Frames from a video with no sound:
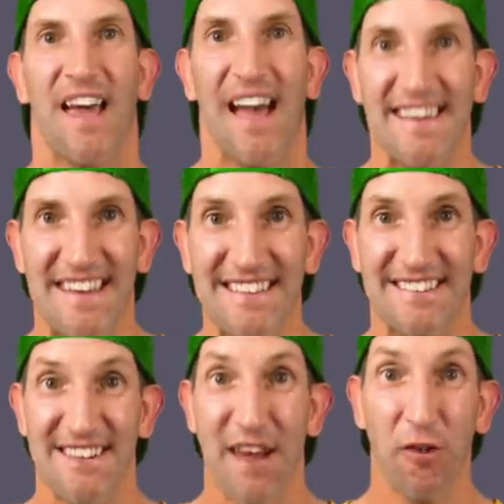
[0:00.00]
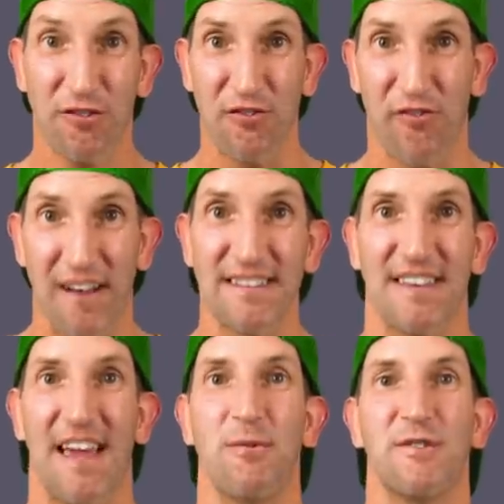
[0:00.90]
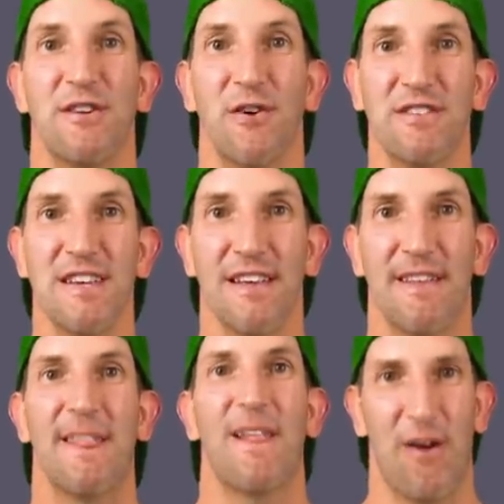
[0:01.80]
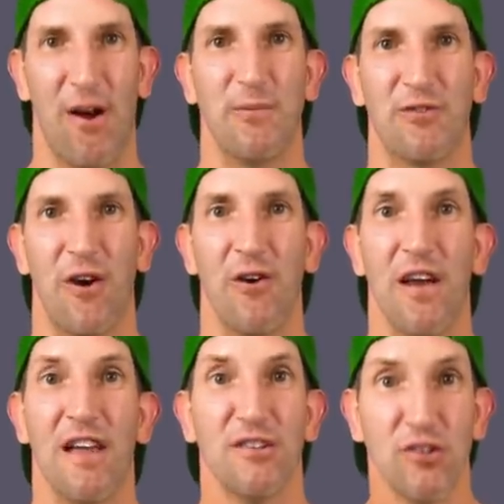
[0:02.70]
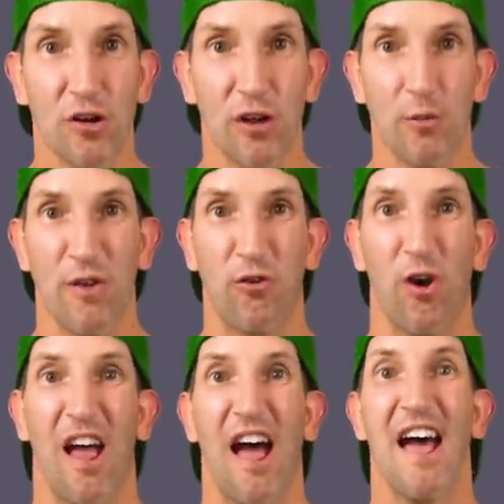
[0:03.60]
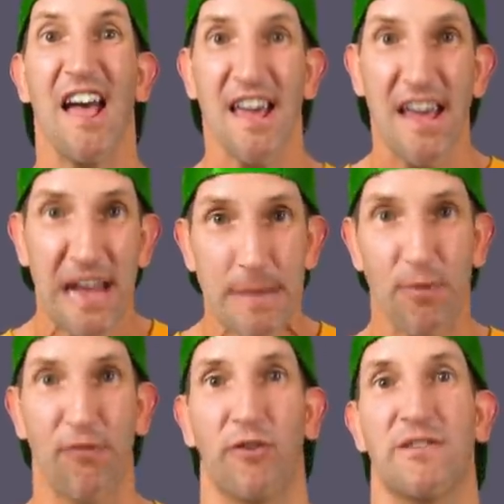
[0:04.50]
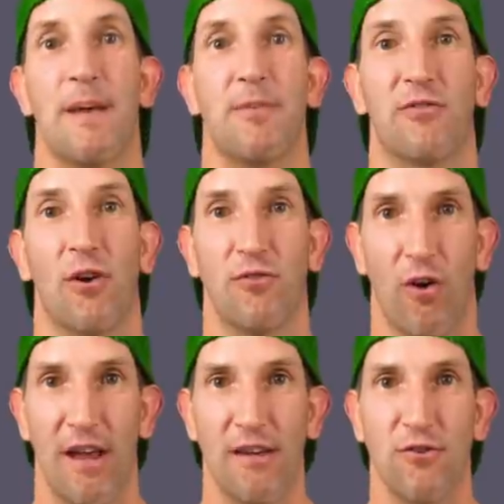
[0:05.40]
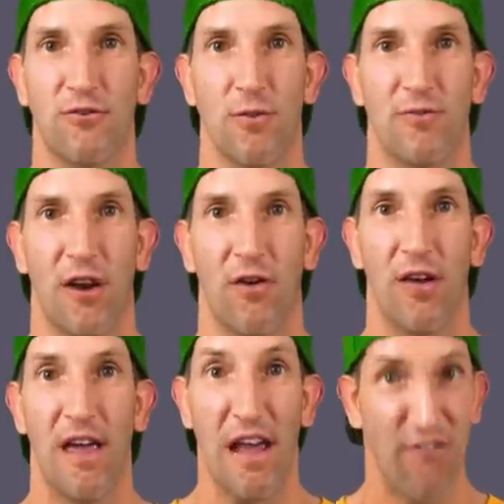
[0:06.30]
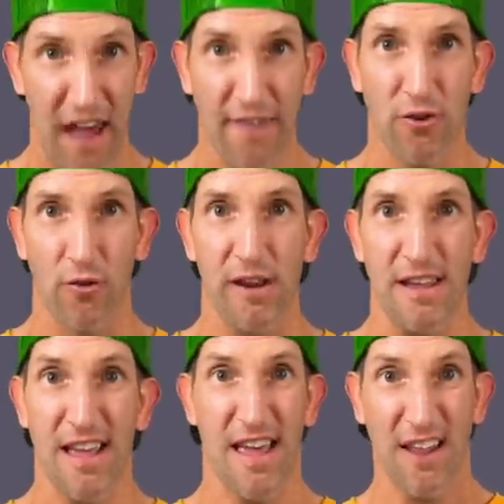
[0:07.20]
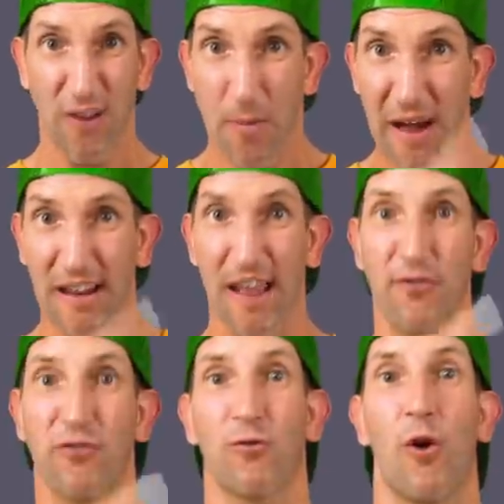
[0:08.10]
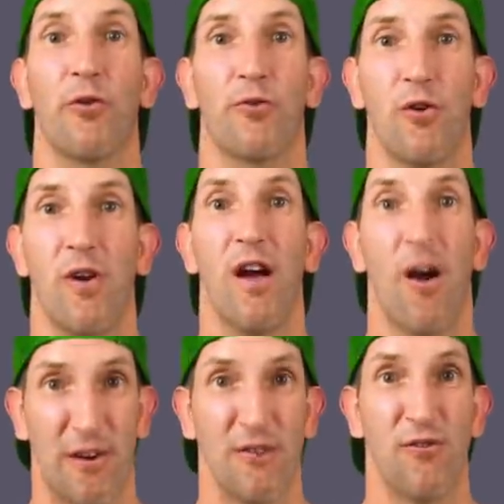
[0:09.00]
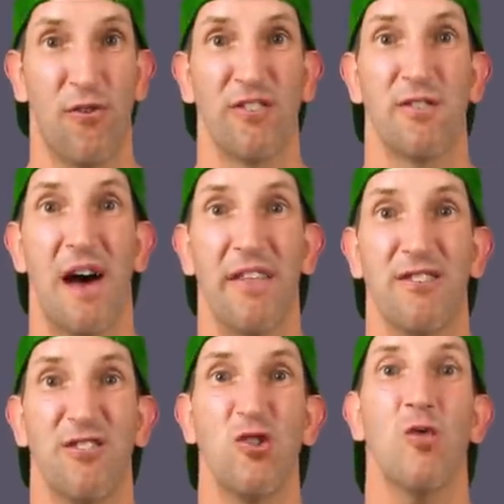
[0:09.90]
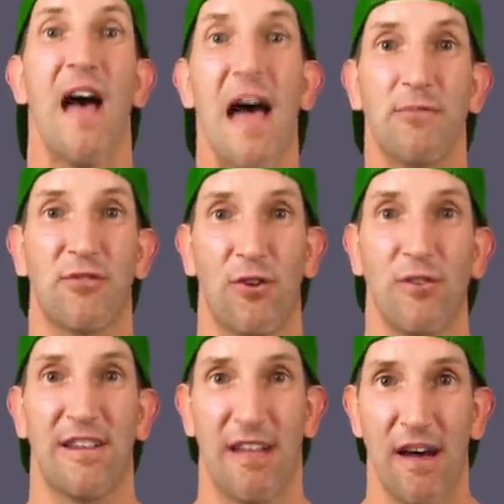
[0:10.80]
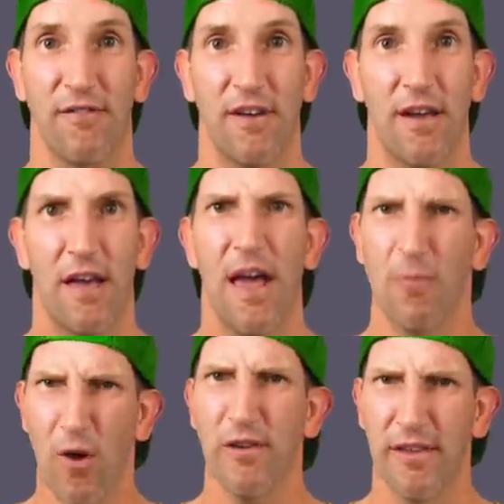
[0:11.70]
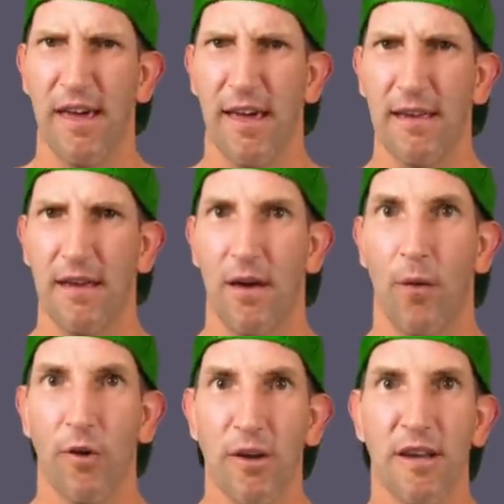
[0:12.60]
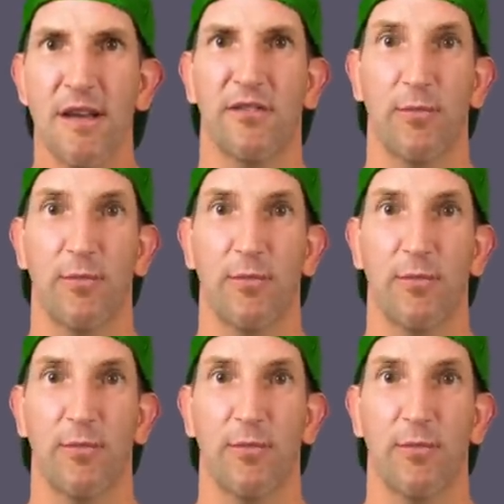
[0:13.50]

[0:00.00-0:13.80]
Hey kids, did you have lots of fun today watching Ozzie? I hope so. Did you know that we've got a heap of Ozzie episodes on our YouTube channel? If you haven't already, go back and have a scroll through. I reckon you'll find some others that you absolutely love. And while you're there, why don't you hit